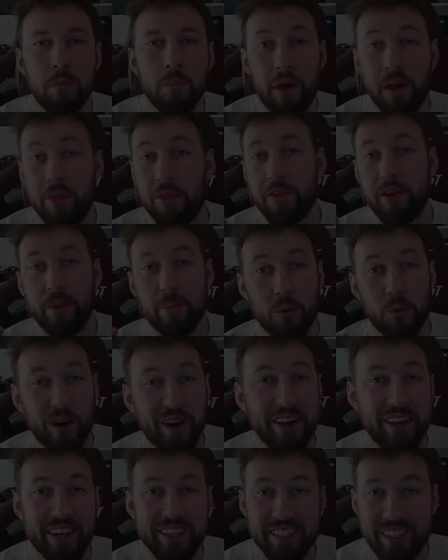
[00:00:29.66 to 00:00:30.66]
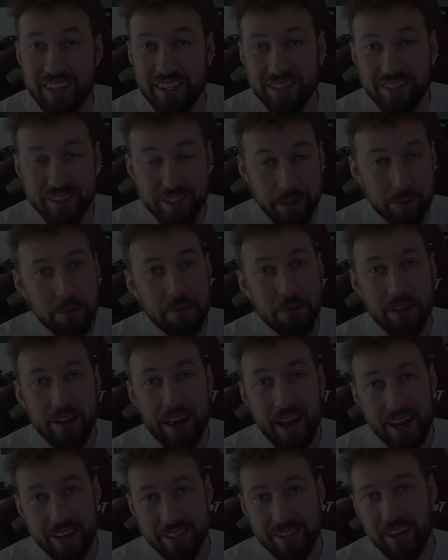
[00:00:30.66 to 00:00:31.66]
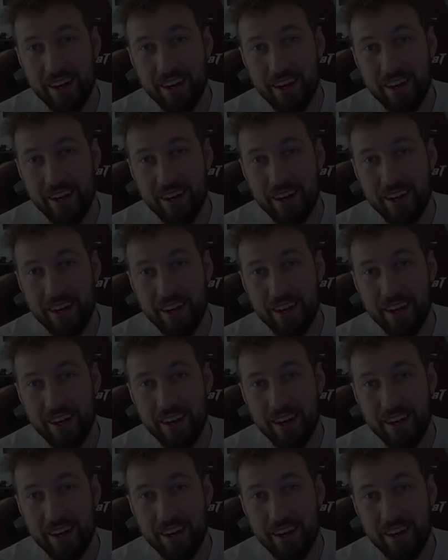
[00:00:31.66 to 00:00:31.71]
Method number one is as simple as it